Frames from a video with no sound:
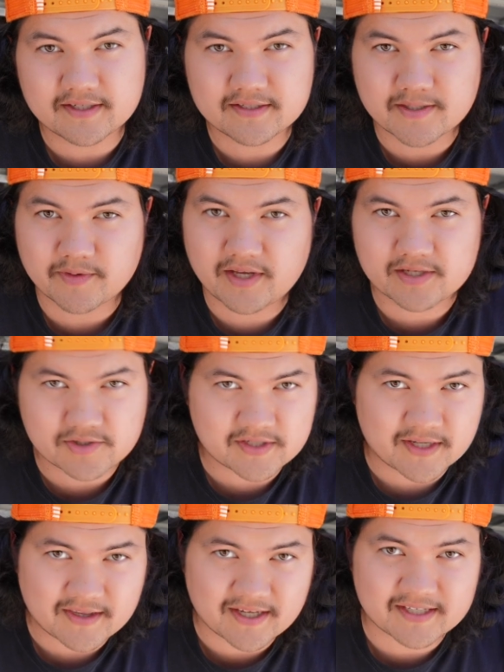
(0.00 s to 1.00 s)
some of the
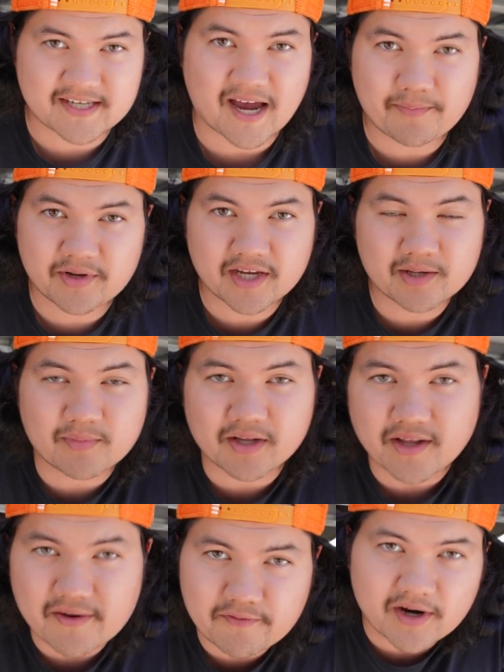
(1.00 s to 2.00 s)
interesting things happening in my
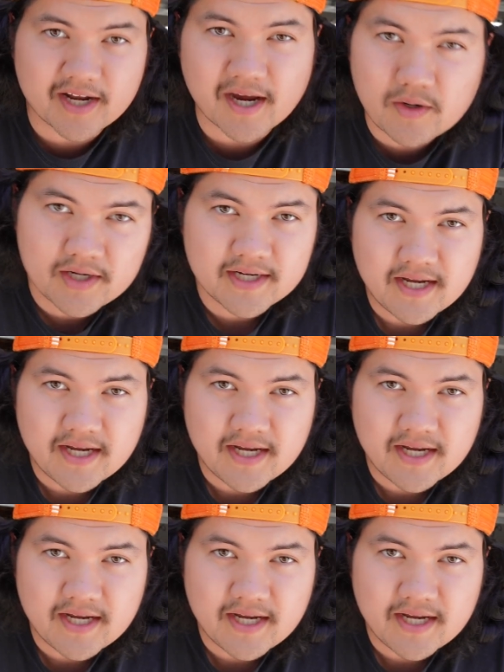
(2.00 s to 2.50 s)
life right now.